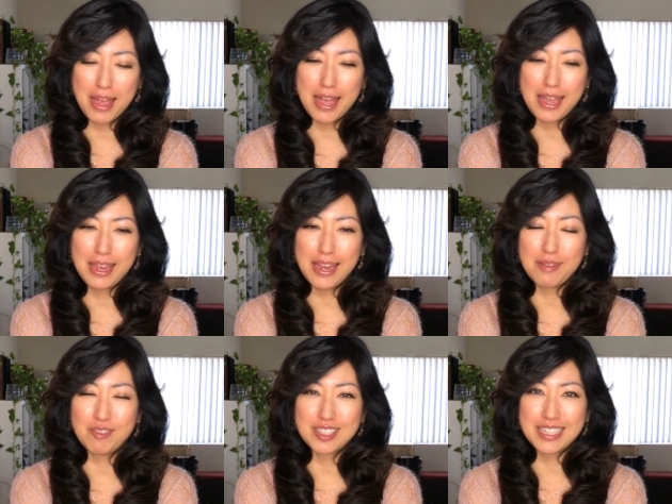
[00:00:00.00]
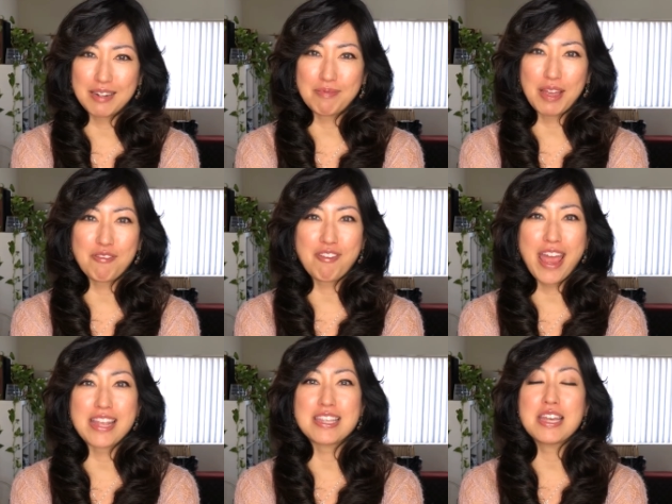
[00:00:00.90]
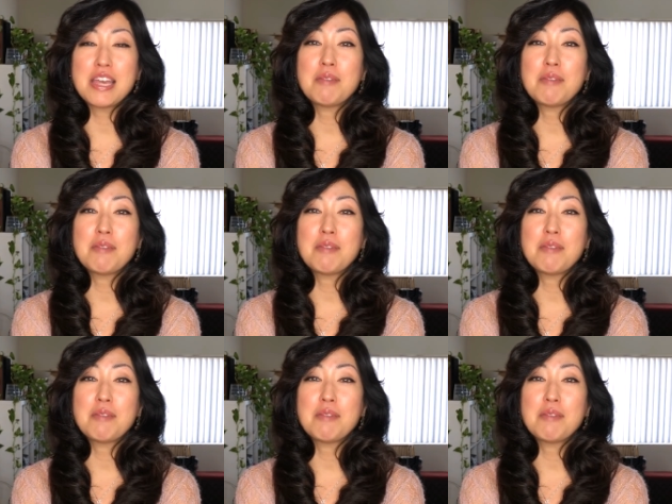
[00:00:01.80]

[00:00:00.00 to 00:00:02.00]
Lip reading: I visited my friend